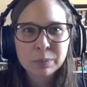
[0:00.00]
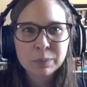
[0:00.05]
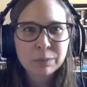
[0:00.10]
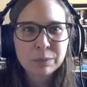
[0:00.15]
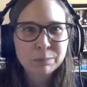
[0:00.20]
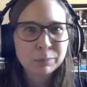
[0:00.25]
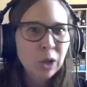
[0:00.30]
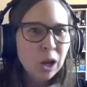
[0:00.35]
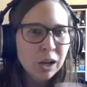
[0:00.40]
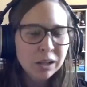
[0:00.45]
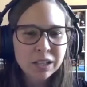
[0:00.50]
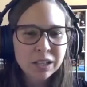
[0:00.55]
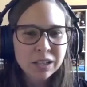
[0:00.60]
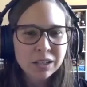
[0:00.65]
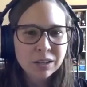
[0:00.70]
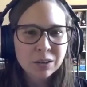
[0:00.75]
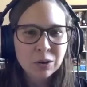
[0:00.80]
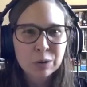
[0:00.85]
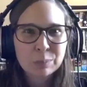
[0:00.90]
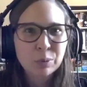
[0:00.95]

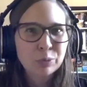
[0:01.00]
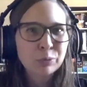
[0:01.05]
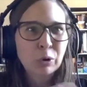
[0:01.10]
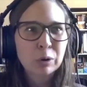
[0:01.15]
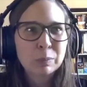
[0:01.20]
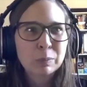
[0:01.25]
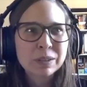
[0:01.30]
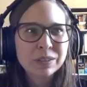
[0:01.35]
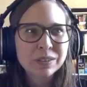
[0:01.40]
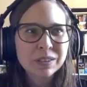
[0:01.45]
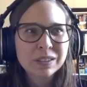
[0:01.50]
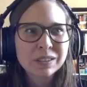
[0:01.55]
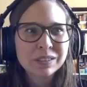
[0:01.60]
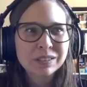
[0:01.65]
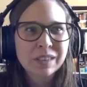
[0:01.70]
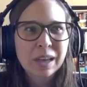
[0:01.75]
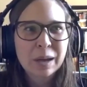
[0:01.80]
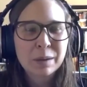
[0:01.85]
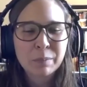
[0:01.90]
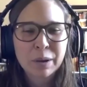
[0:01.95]
blocking or performances
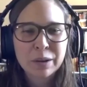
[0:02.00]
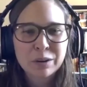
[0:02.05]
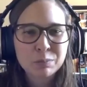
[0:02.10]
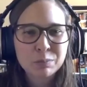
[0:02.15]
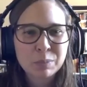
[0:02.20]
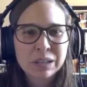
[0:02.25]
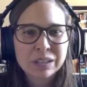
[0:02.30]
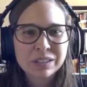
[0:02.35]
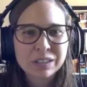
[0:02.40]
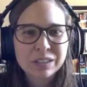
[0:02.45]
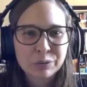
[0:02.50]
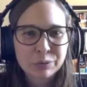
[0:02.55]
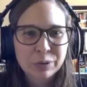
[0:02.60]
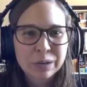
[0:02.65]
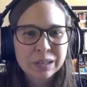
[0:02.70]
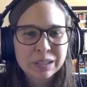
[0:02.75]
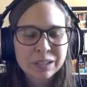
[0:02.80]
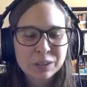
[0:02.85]
that might have been different,